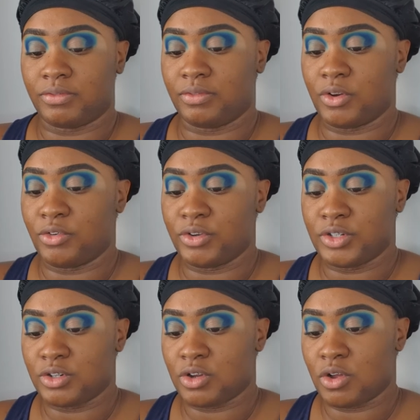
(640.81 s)

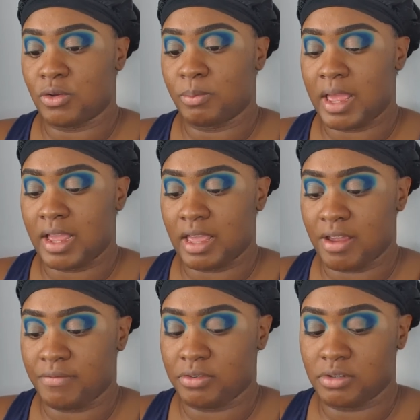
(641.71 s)
original blank
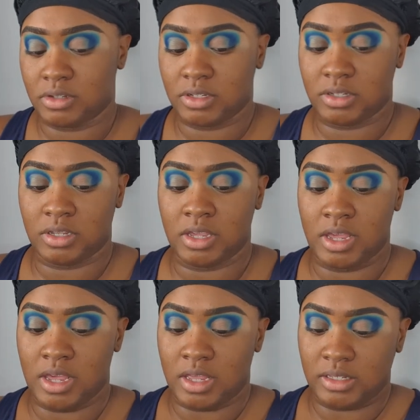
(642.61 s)
canvas
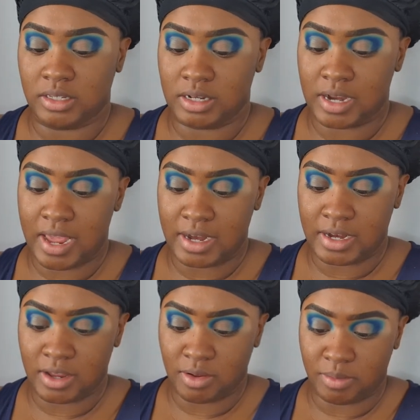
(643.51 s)
to lighten
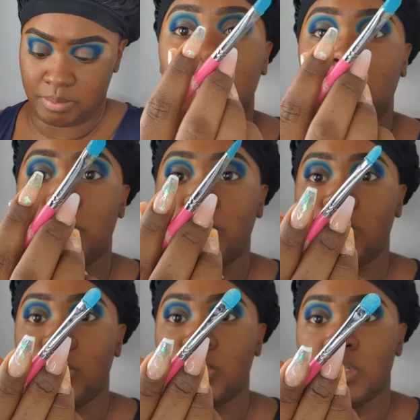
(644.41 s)
it up. Double
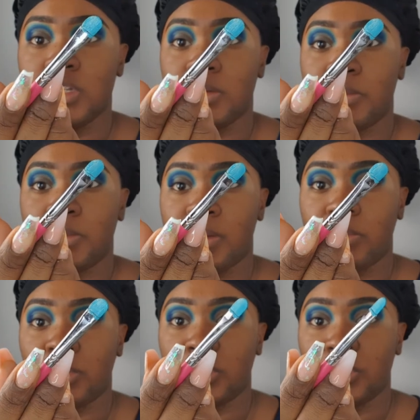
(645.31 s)
coated my
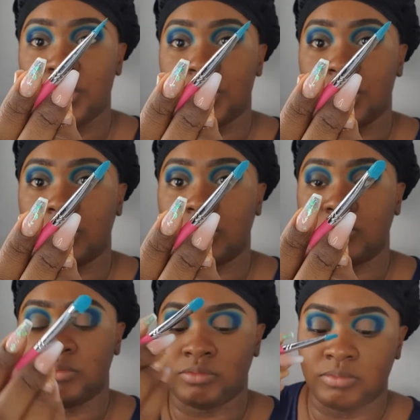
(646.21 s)
brush
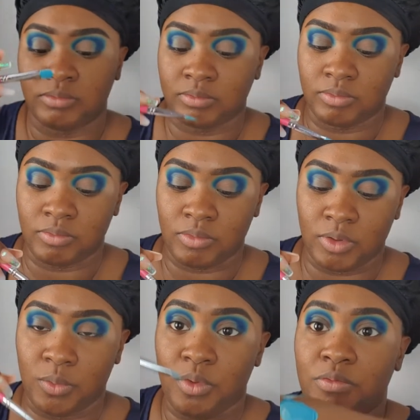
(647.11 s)

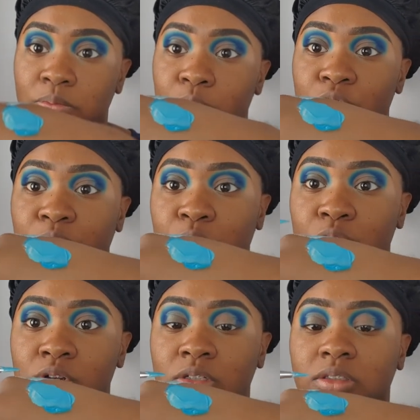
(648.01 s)
with both
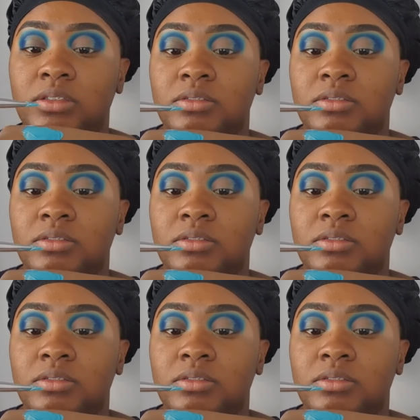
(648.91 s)
product.